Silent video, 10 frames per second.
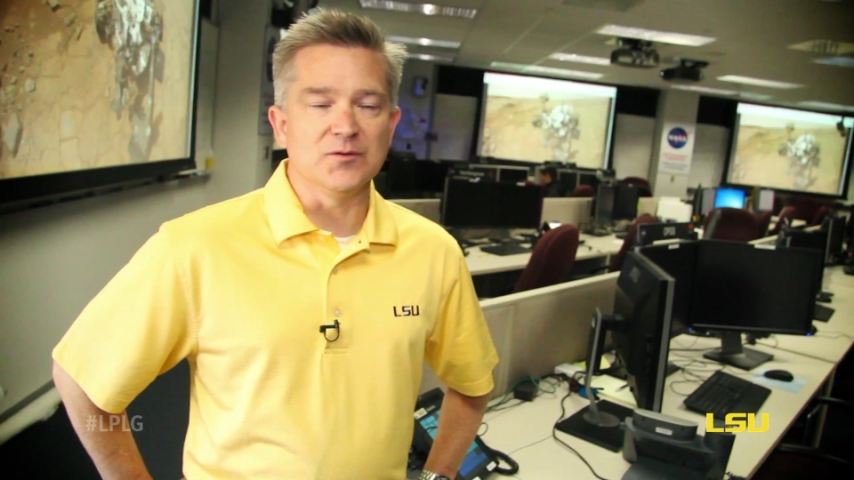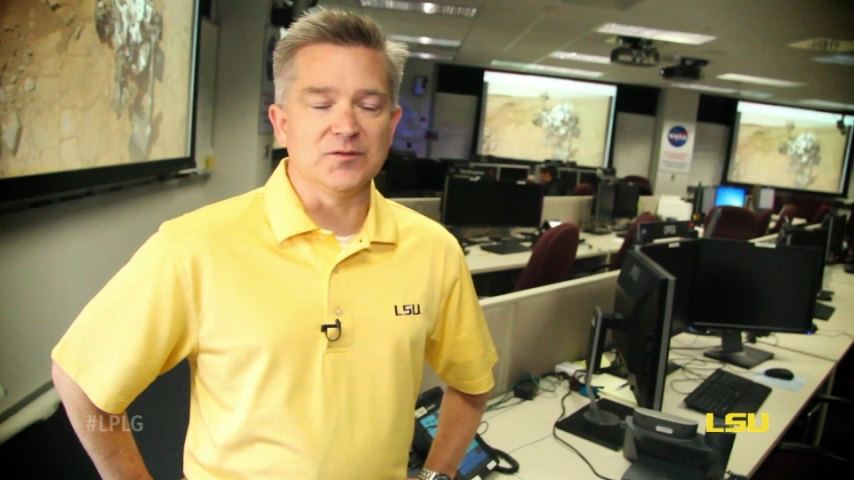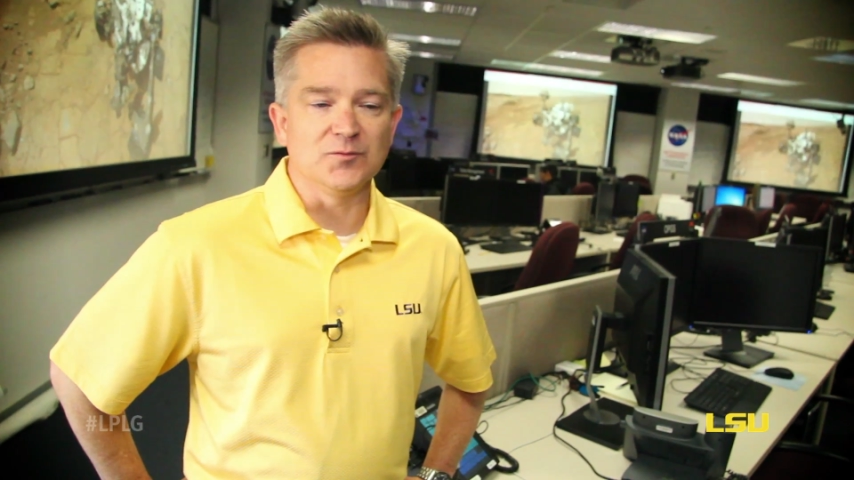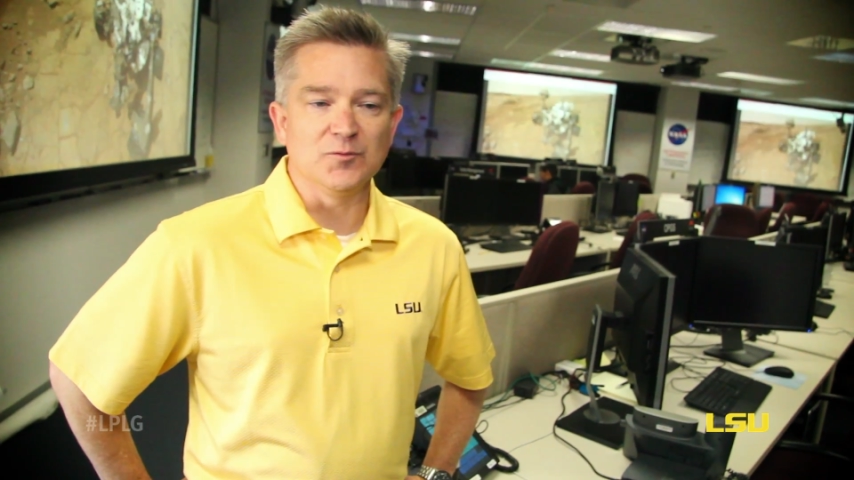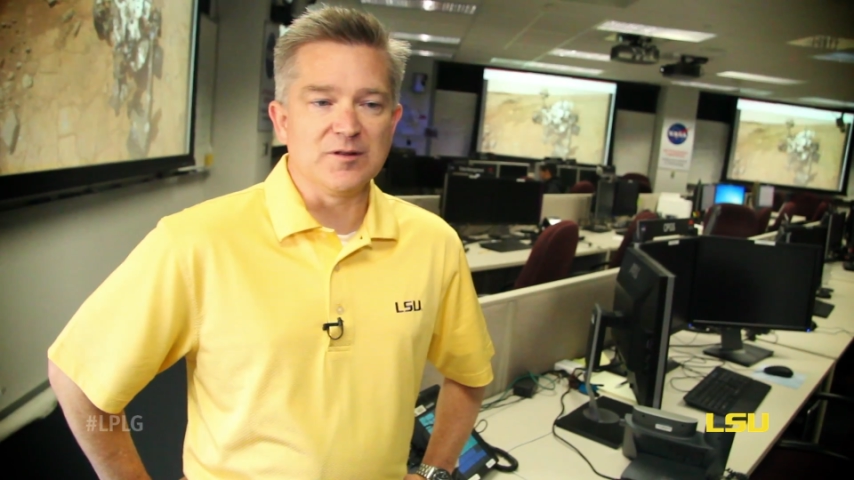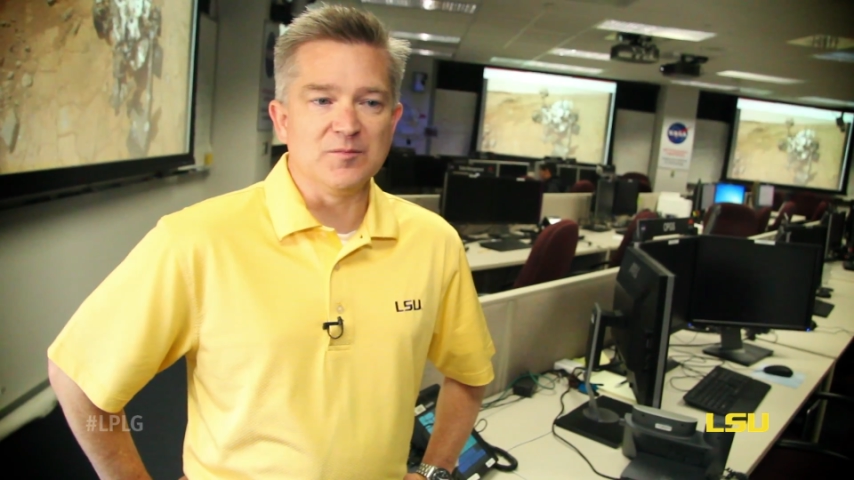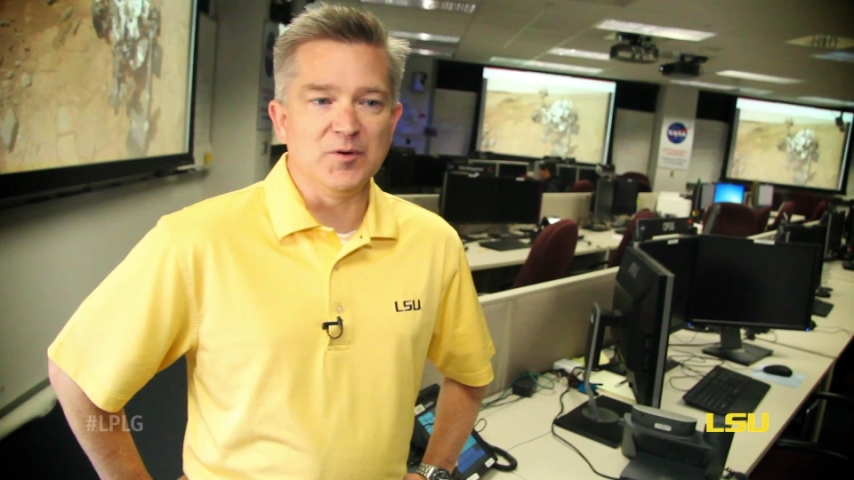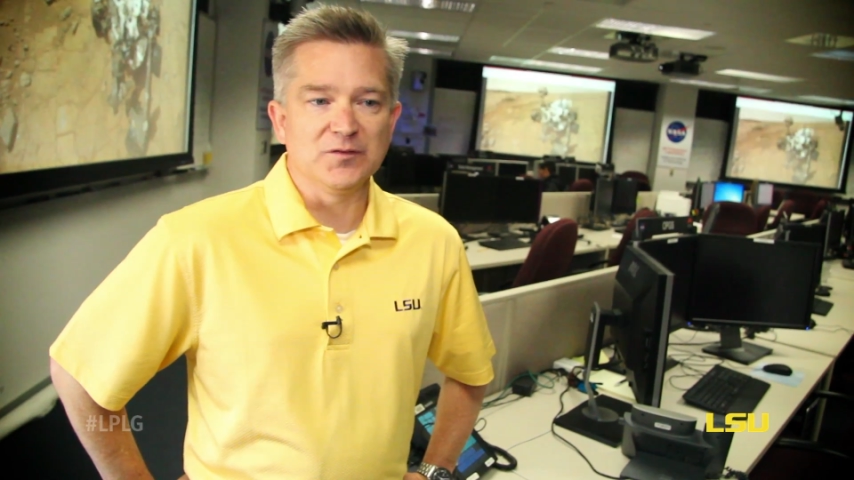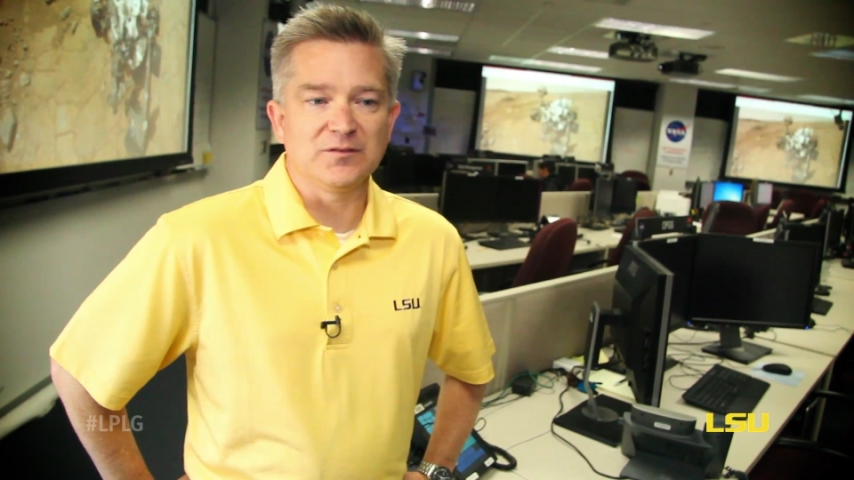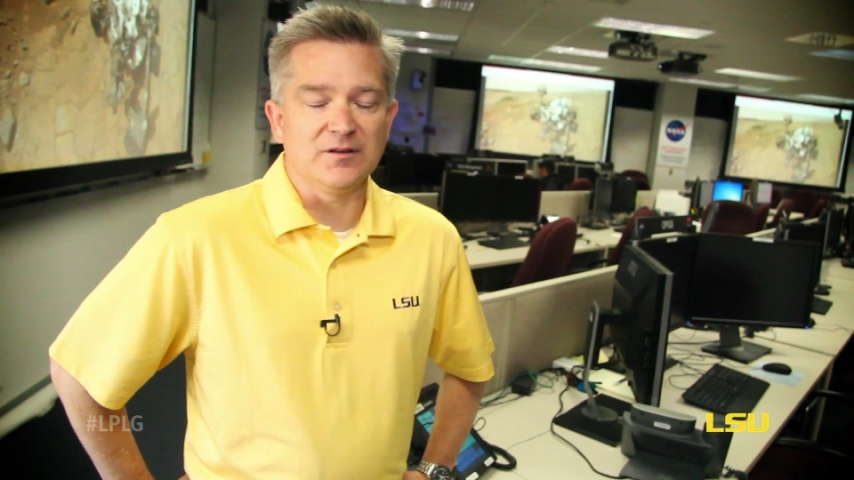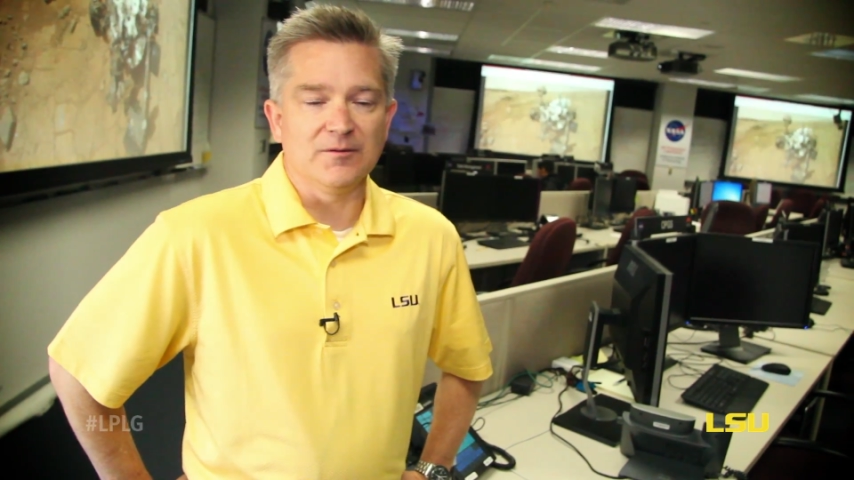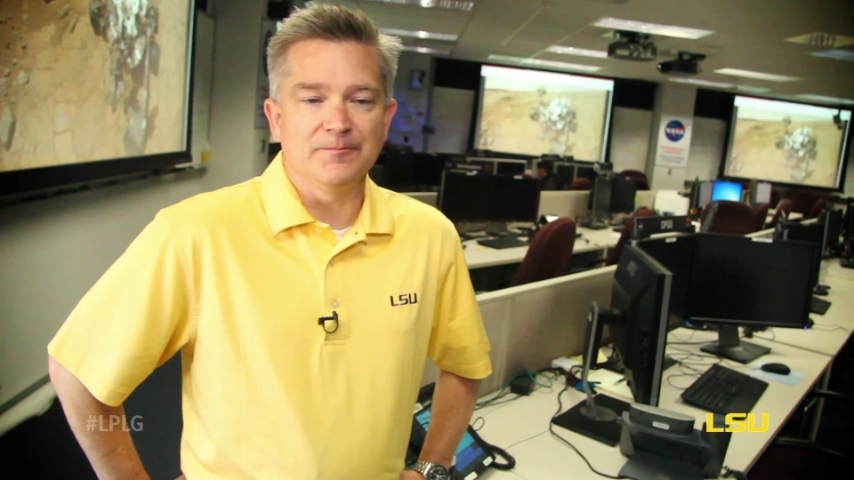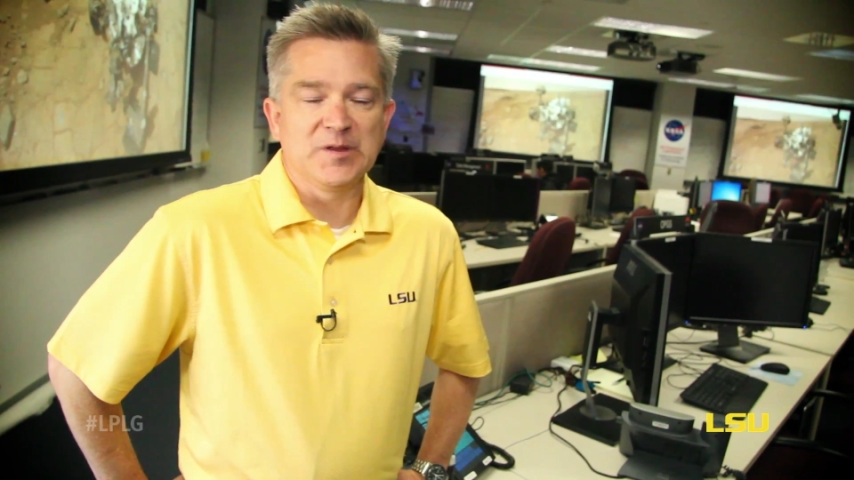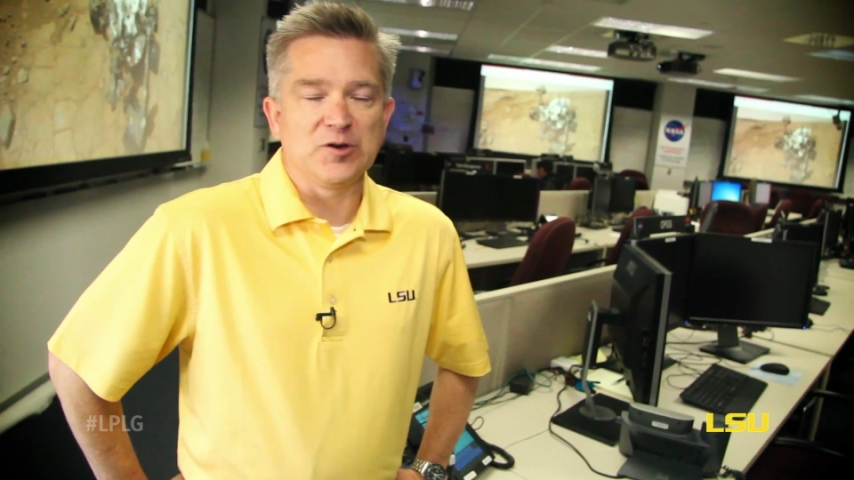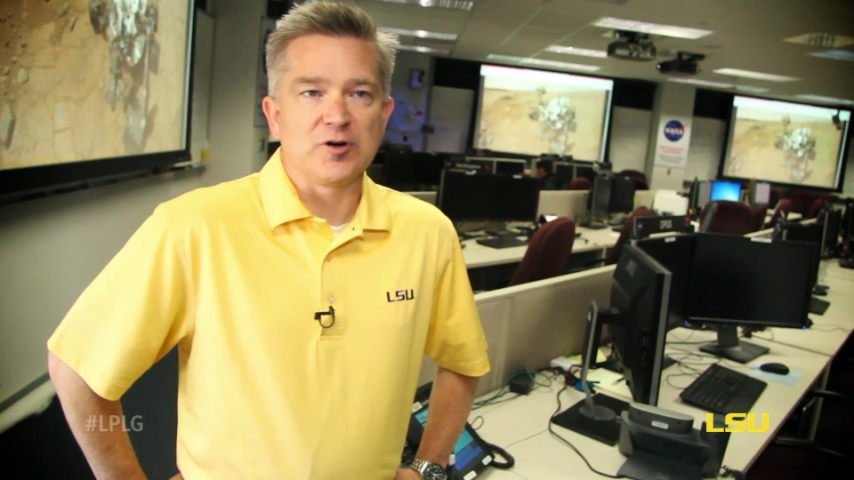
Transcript: that was one of the most um,